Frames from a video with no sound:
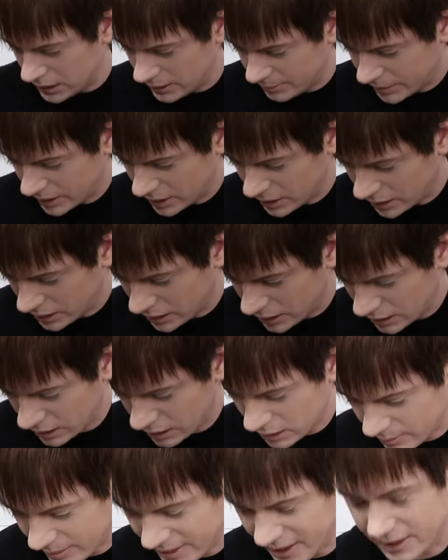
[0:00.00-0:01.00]
the
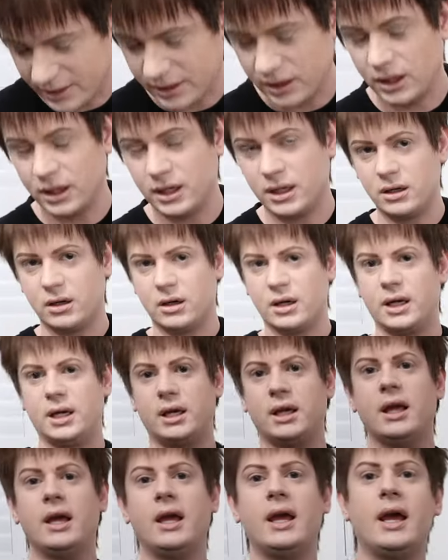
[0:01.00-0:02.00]
Herbag
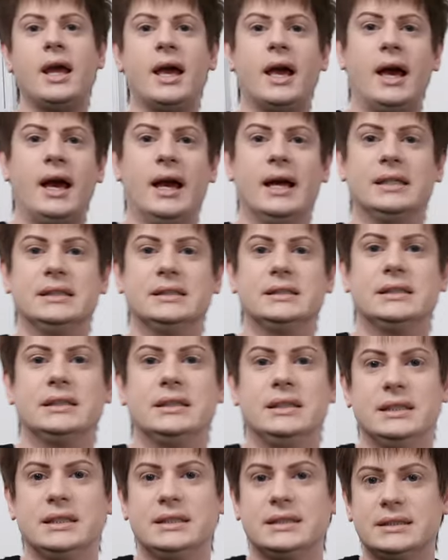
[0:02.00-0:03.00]
39, and
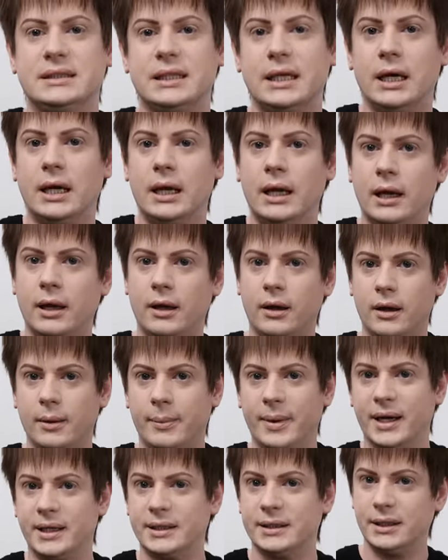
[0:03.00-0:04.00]
this
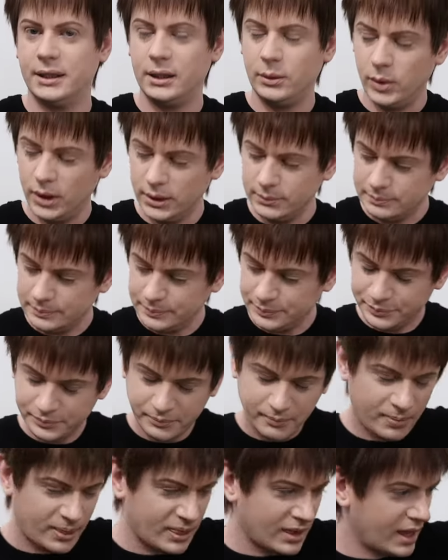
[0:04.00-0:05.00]
Herbag 31.
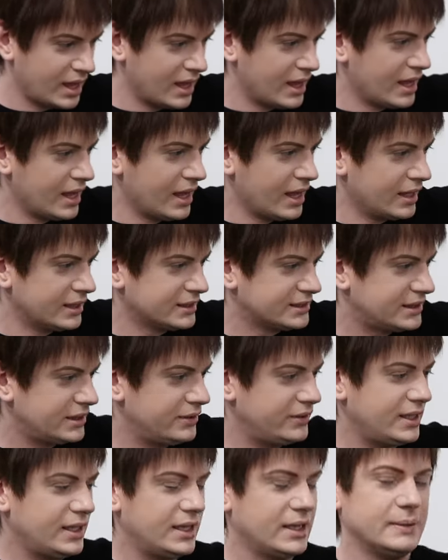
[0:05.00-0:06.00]
So
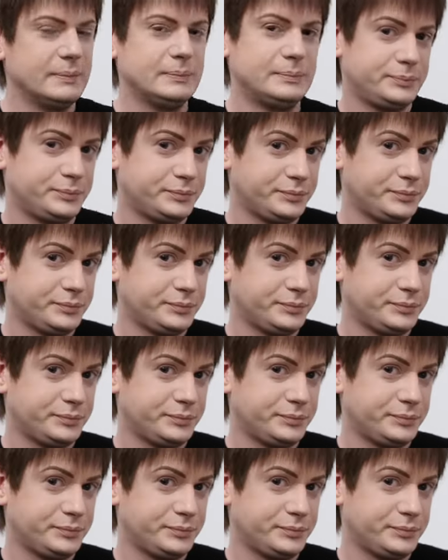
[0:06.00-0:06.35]
yeah,